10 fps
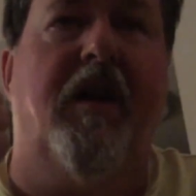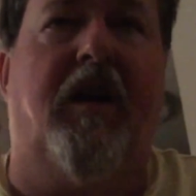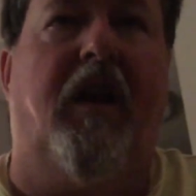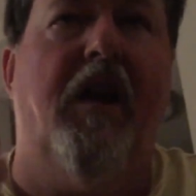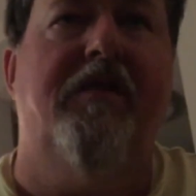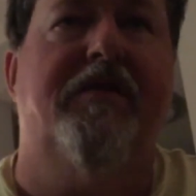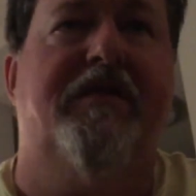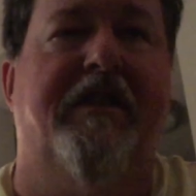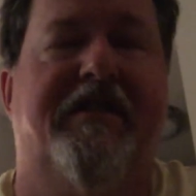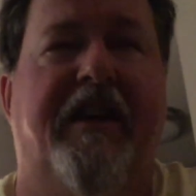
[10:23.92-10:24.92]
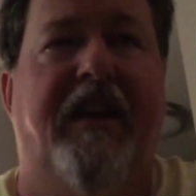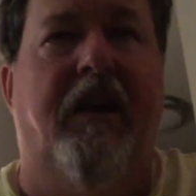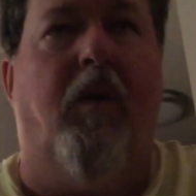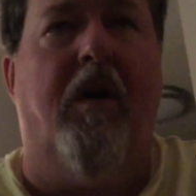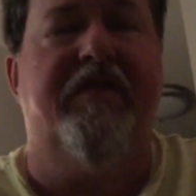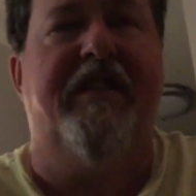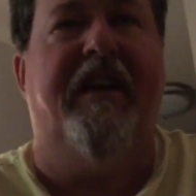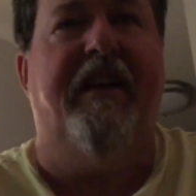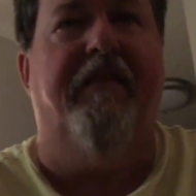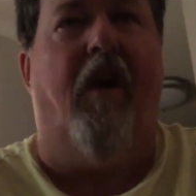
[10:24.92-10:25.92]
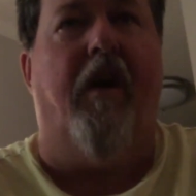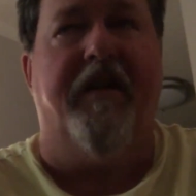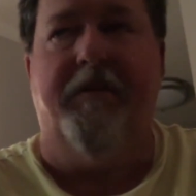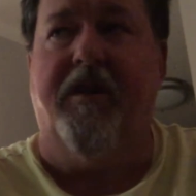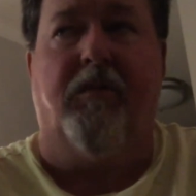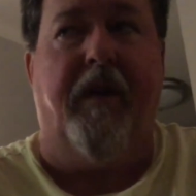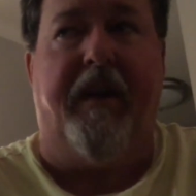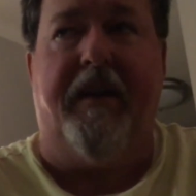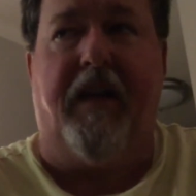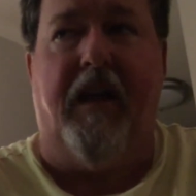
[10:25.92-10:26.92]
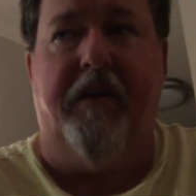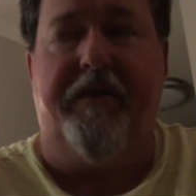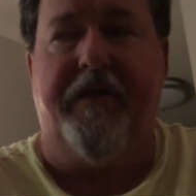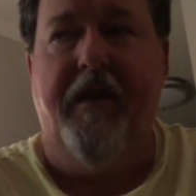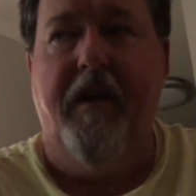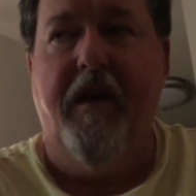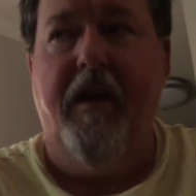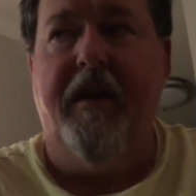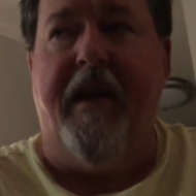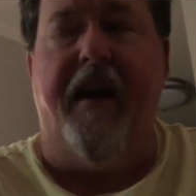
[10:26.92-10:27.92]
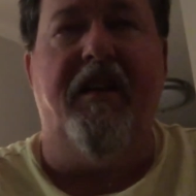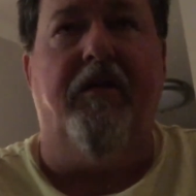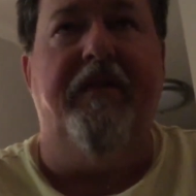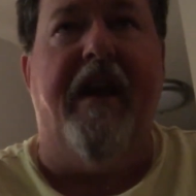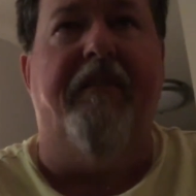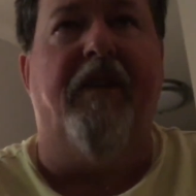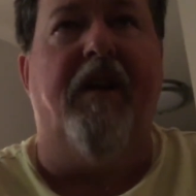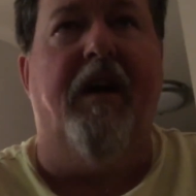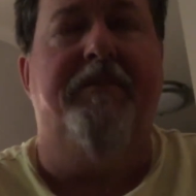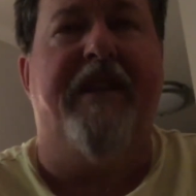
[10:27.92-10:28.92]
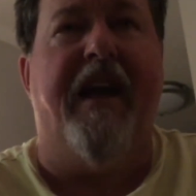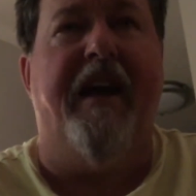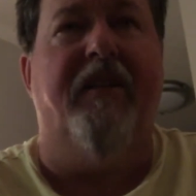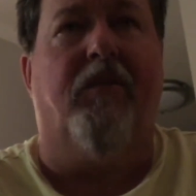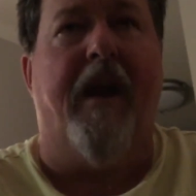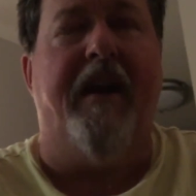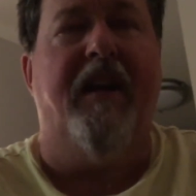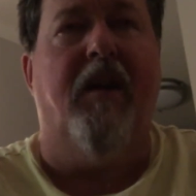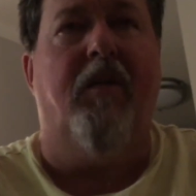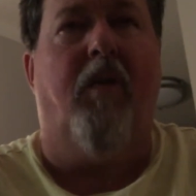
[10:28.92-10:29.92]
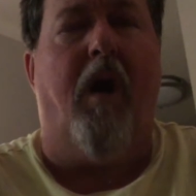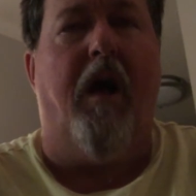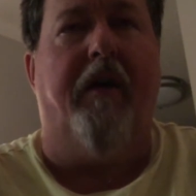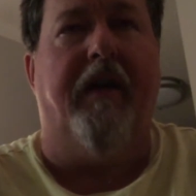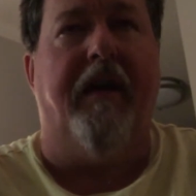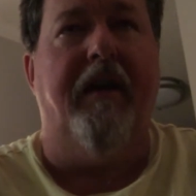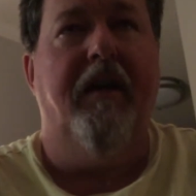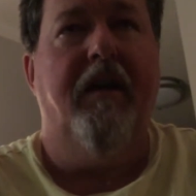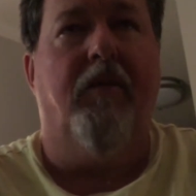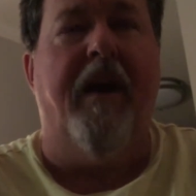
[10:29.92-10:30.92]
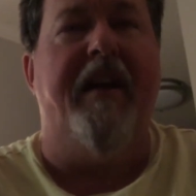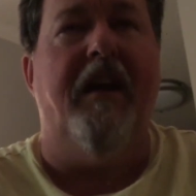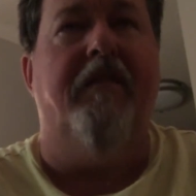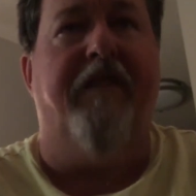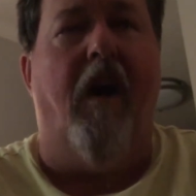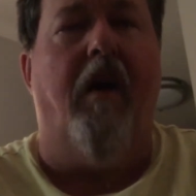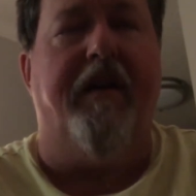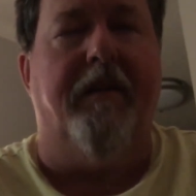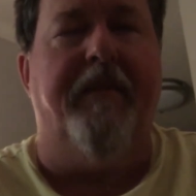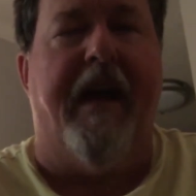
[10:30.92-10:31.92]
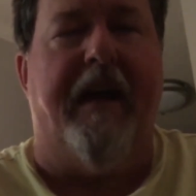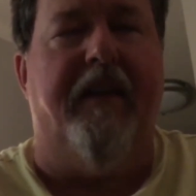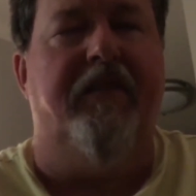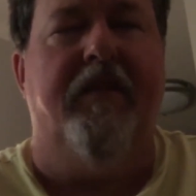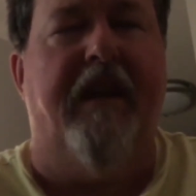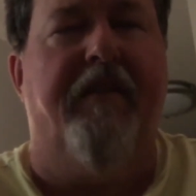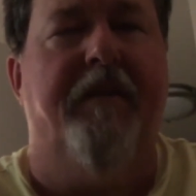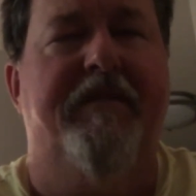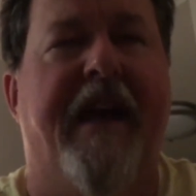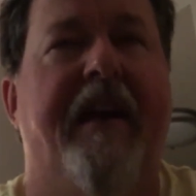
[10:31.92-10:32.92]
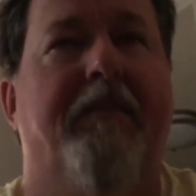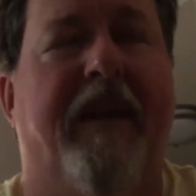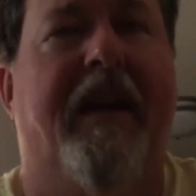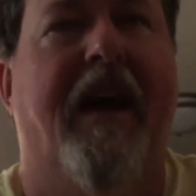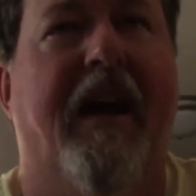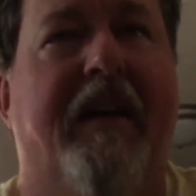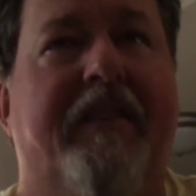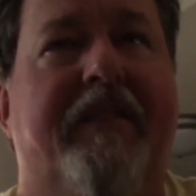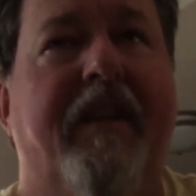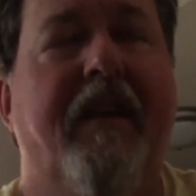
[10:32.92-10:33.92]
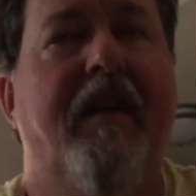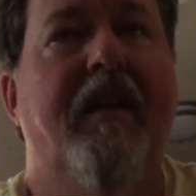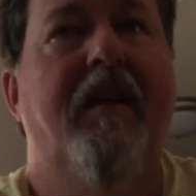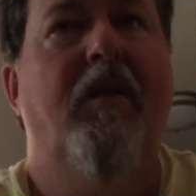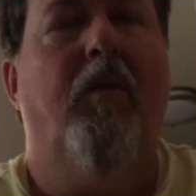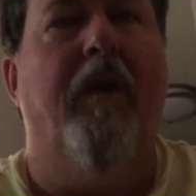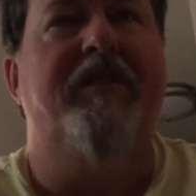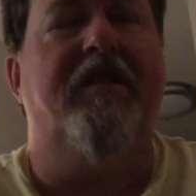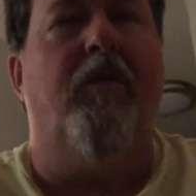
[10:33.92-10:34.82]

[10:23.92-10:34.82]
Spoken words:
close to CD volume. You're really close. Now, you'll never obtain radio quality, radio volume, that is. You'll never obtain it because what